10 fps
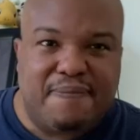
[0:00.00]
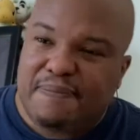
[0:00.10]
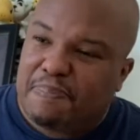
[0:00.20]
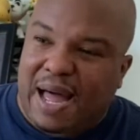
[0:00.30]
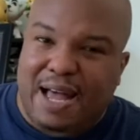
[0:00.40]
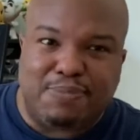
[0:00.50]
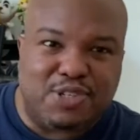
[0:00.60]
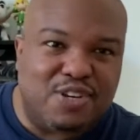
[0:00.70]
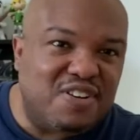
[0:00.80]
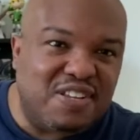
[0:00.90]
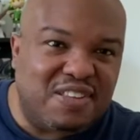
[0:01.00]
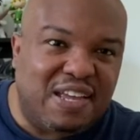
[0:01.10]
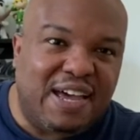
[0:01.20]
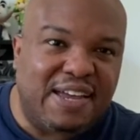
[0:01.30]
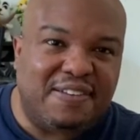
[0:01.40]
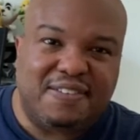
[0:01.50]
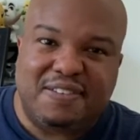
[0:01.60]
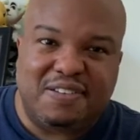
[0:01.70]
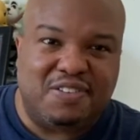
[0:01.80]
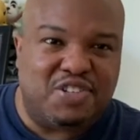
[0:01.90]
Bob's good at that.
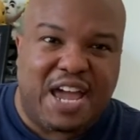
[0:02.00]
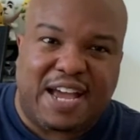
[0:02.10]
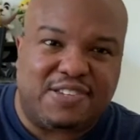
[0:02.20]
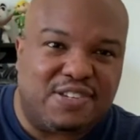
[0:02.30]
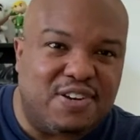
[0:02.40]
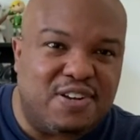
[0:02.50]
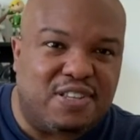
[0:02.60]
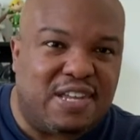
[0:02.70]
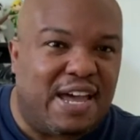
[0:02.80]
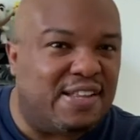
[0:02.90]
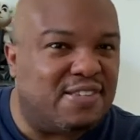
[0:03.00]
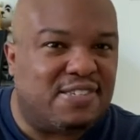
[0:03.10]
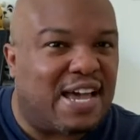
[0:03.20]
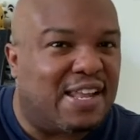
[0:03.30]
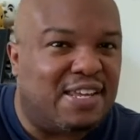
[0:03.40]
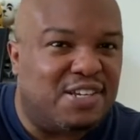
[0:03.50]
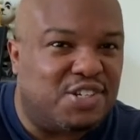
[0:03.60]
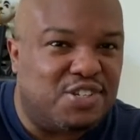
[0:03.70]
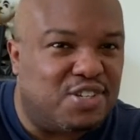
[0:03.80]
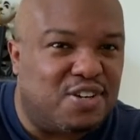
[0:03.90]
Jack's good at that. Sally,
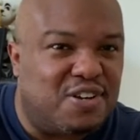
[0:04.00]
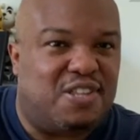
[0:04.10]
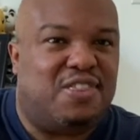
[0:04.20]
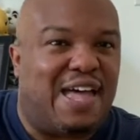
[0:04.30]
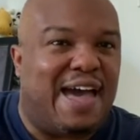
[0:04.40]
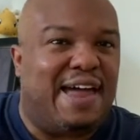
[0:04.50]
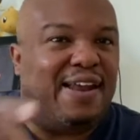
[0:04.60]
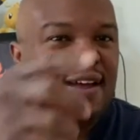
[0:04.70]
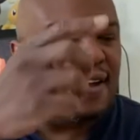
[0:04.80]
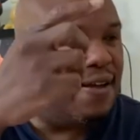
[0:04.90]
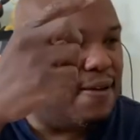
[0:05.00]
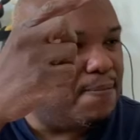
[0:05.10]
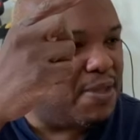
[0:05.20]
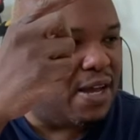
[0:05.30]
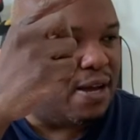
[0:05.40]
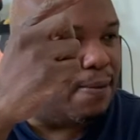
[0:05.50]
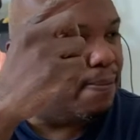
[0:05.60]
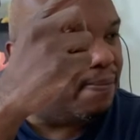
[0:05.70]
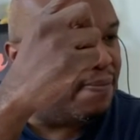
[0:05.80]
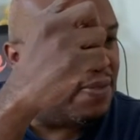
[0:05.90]
she's good at that.
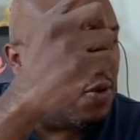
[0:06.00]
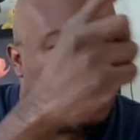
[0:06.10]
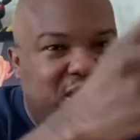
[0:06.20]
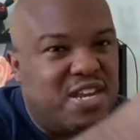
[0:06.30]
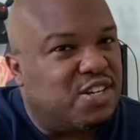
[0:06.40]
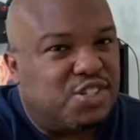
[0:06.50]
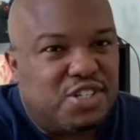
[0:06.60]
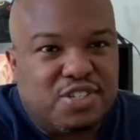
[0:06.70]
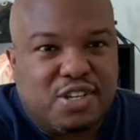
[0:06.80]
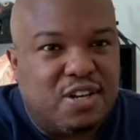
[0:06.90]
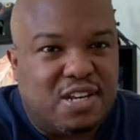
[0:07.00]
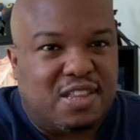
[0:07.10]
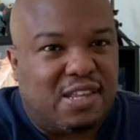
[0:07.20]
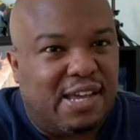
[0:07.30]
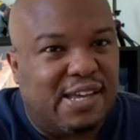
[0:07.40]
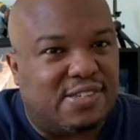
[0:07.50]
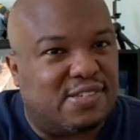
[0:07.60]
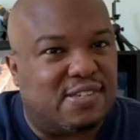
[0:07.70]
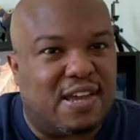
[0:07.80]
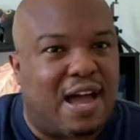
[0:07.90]
Wendy, she's good at
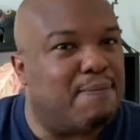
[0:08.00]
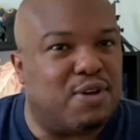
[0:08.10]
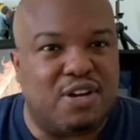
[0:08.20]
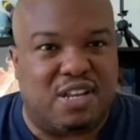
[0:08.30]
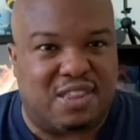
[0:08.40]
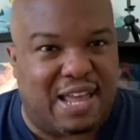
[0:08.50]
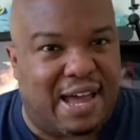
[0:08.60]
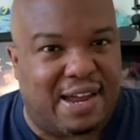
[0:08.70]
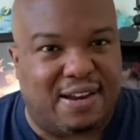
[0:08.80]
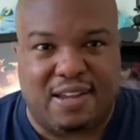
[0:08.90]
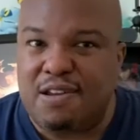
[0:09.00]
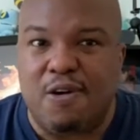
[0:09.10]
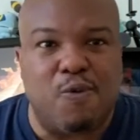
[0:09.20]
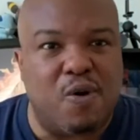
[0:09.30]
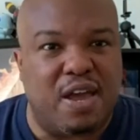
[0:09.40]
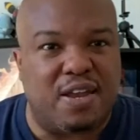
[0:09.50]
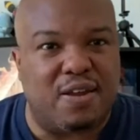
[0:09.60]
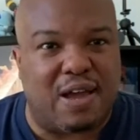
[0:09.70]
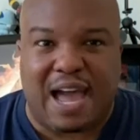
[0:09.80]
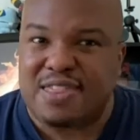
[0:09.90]
this. I'm good at that. You know what?
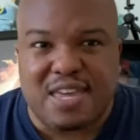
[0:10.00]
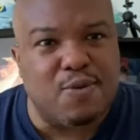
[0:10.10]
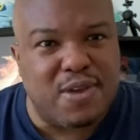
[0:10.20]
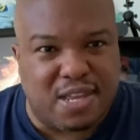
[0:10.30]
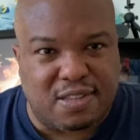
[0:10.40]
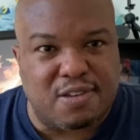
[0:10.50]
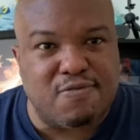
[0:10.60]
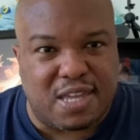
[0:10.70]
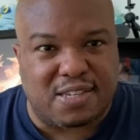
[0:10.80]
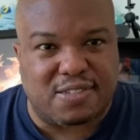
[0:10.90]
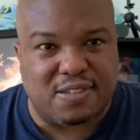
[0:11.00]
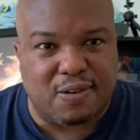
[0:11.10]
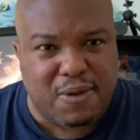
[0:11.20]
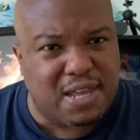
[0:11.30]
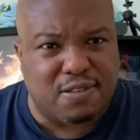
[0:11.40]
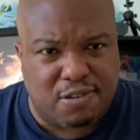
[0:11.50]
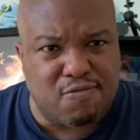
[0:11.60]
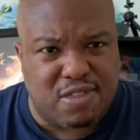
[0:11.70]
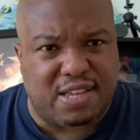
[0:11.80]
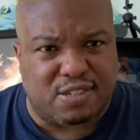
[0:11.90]
I think we can do this. We can
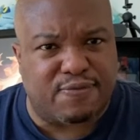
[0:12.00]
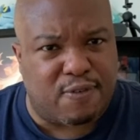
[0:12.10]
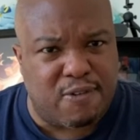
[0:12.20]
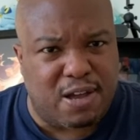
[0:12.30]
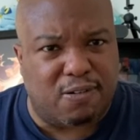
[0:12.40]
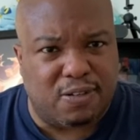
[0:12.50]
do this for real.